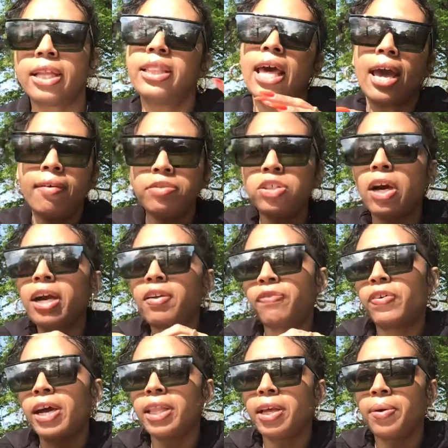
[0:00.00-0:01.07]
They've tried to
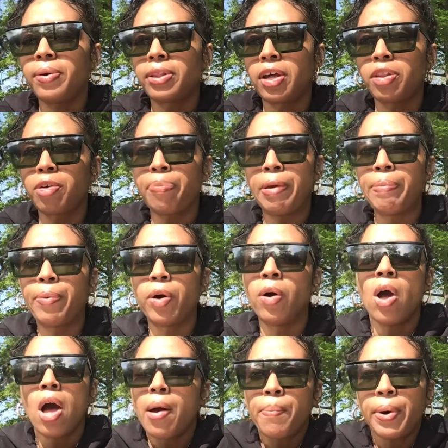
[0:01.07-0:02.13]
find that with other people,
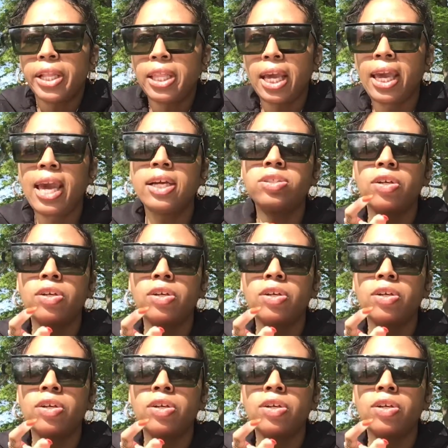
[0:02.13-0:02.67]
but they can't.